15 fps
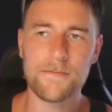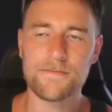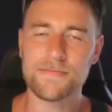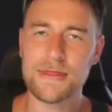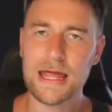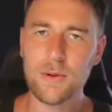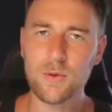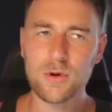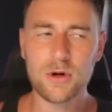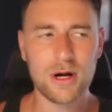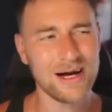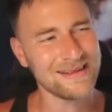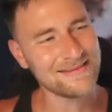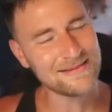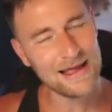They were,
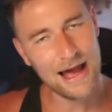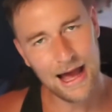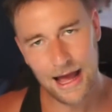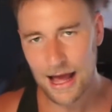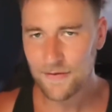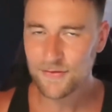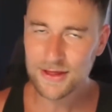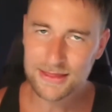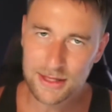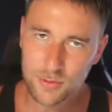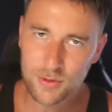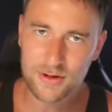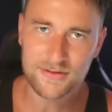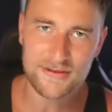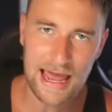I feel like they were a
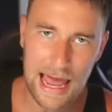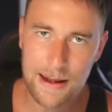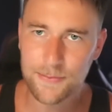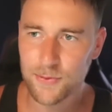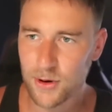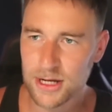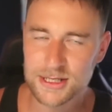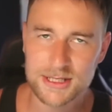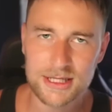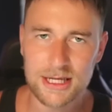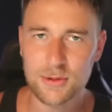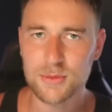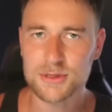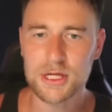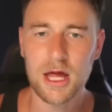tad pricey. It
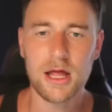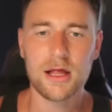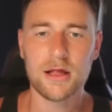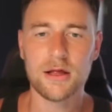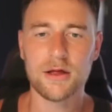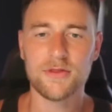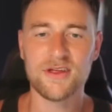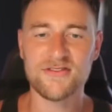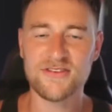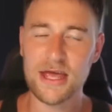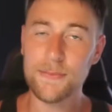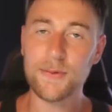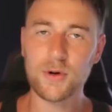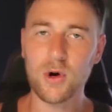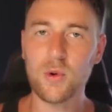was, the
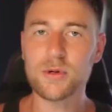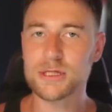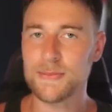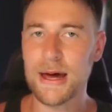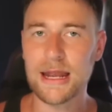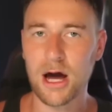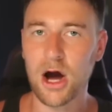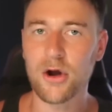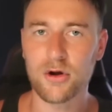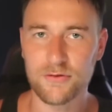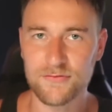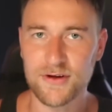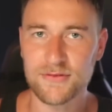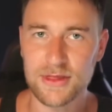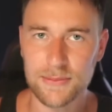typical was about
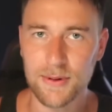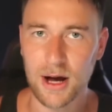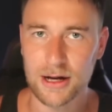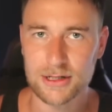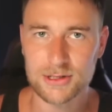150 bucks.